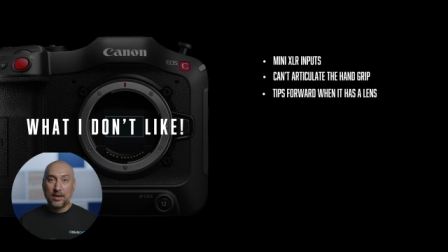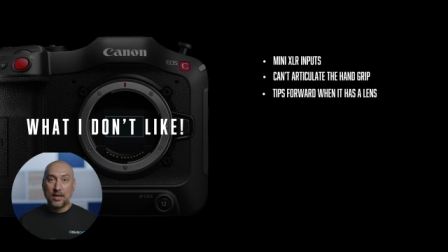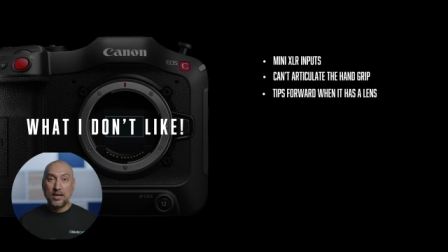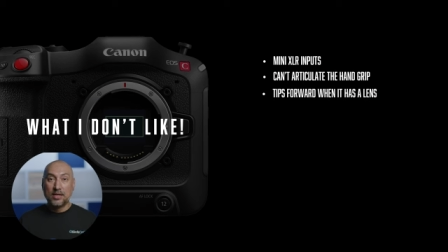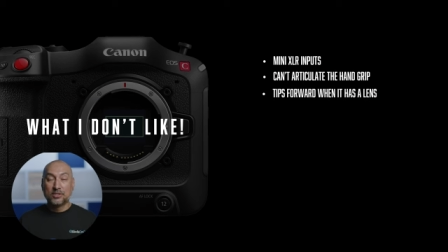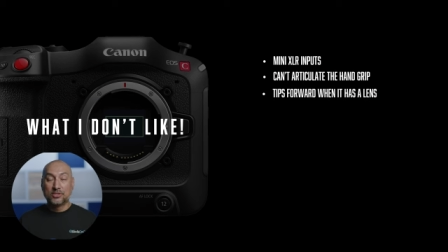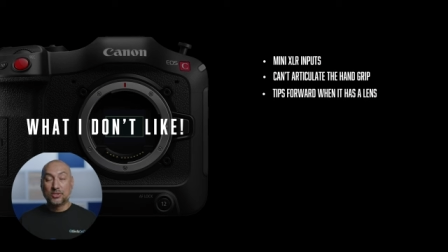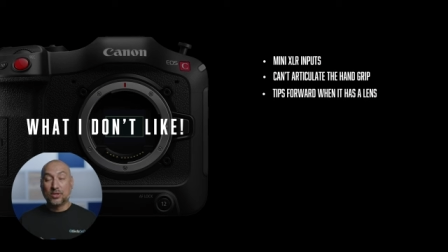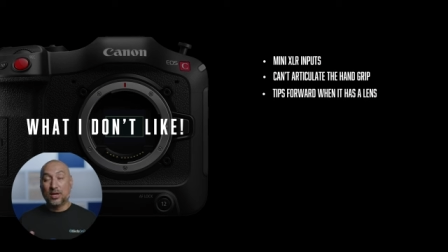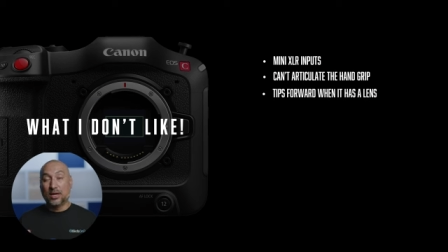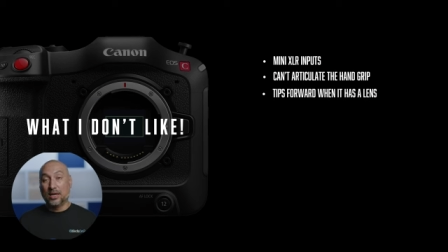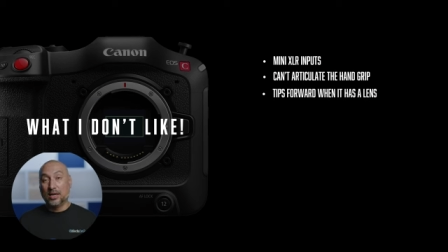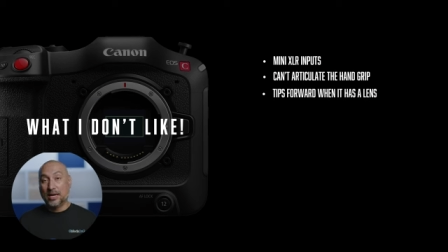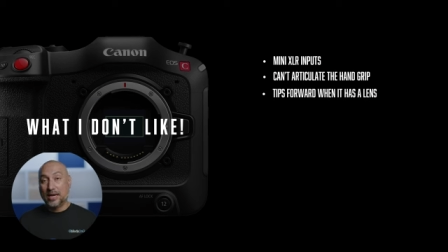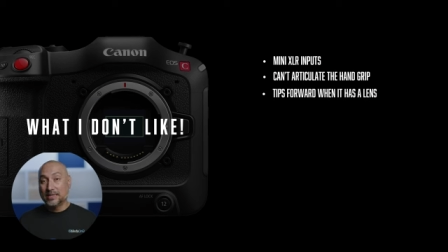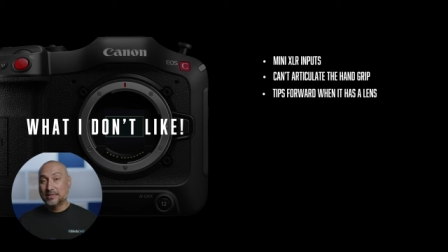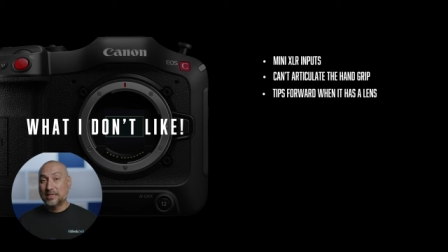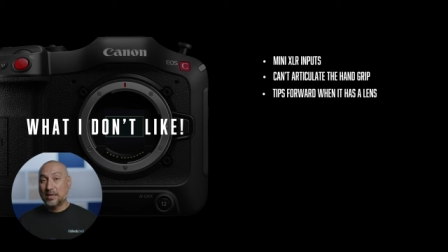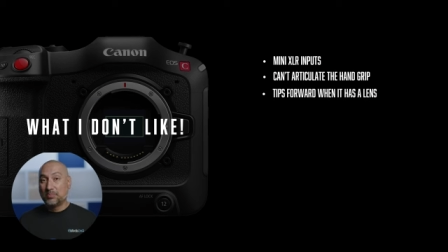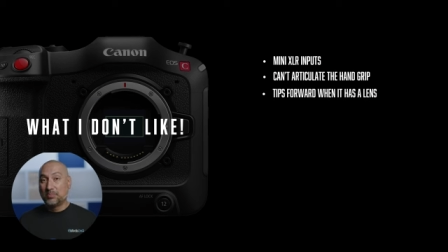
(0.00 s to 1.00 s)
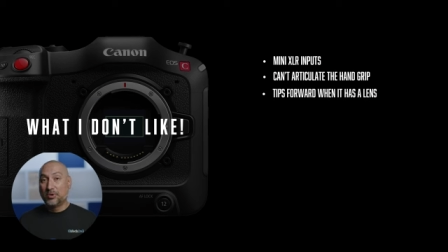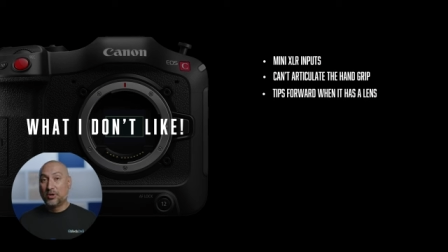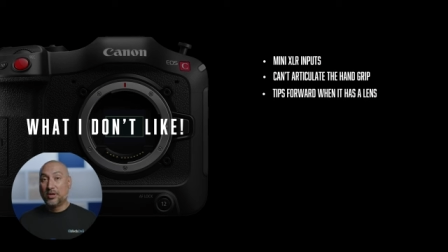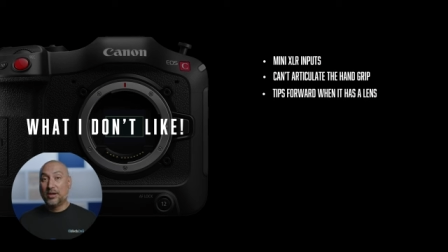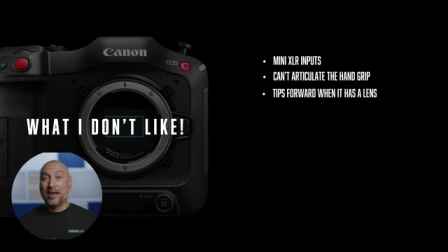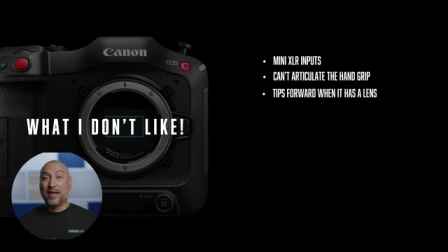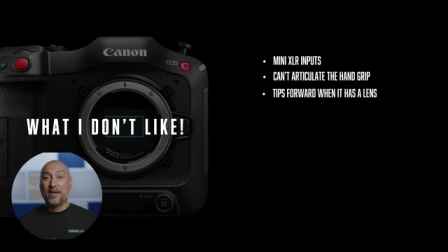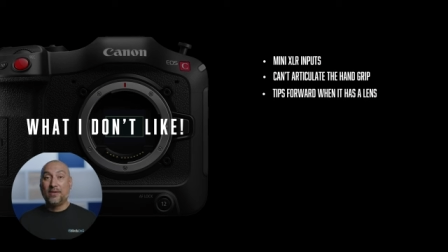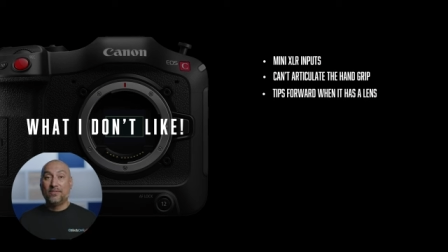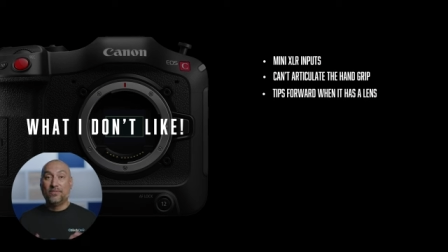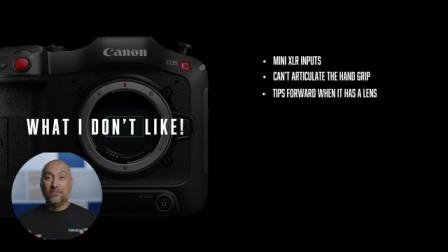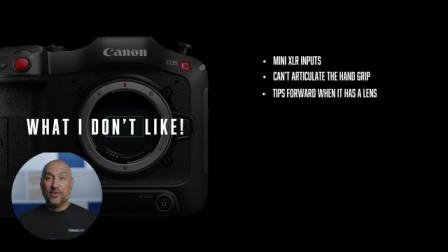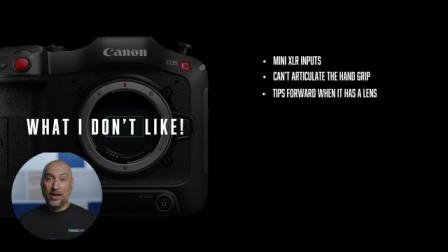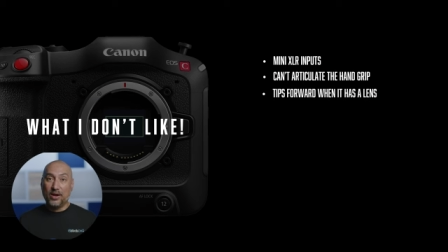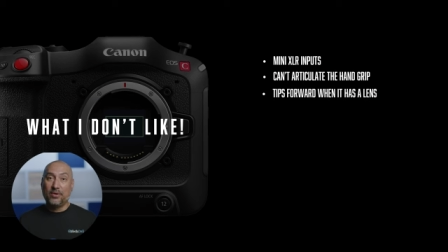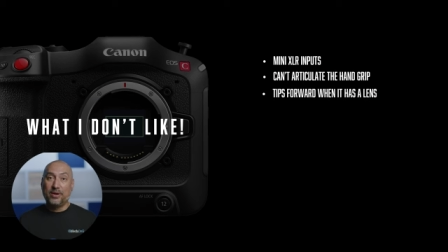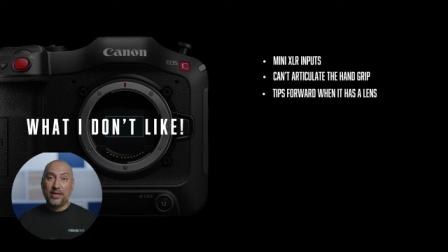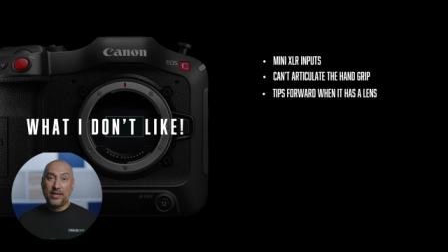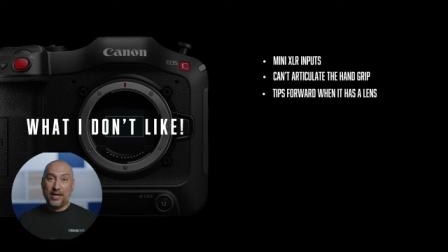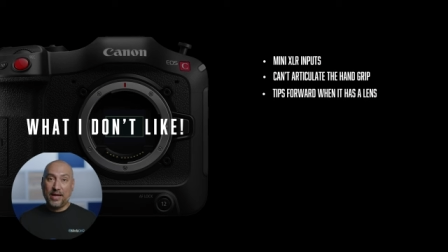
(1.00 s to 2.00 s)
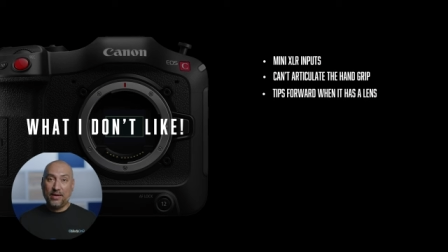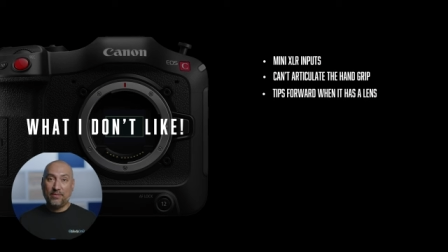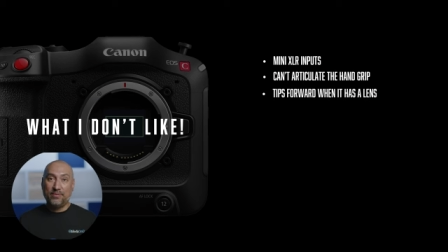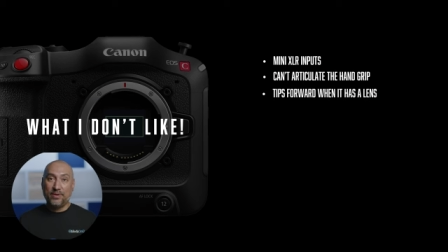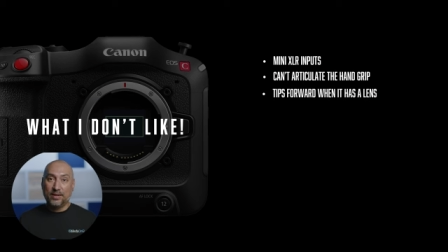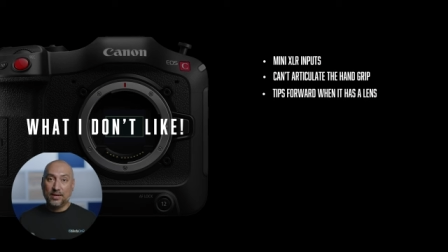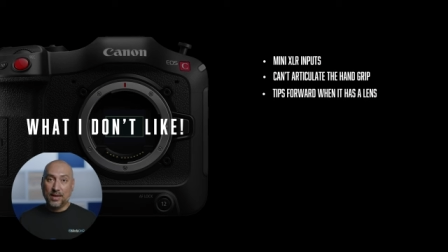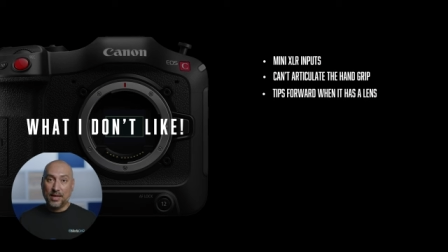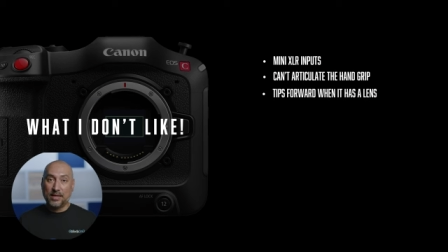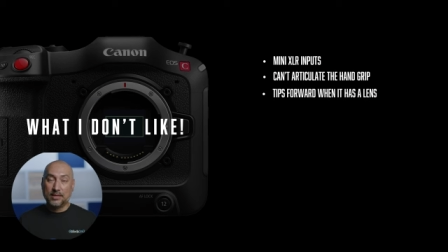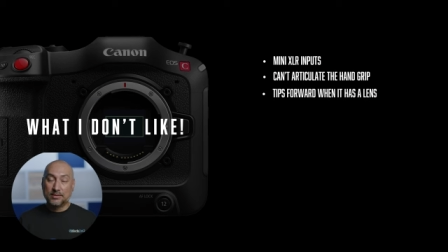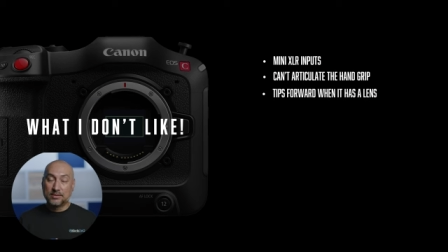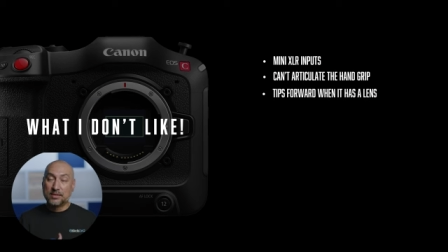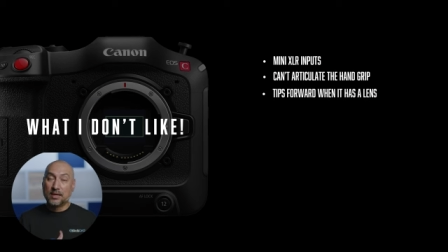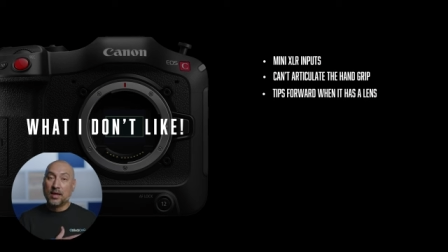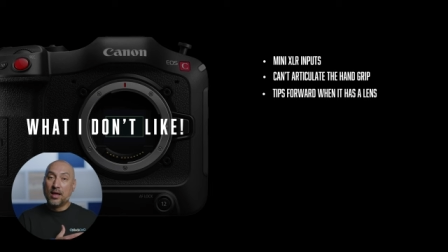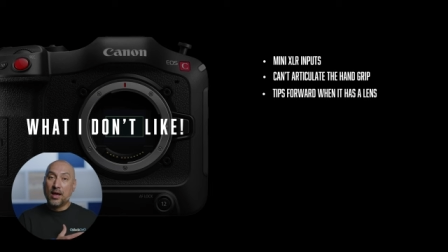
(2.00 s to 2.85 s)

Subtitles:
So unless I put a very heavy lens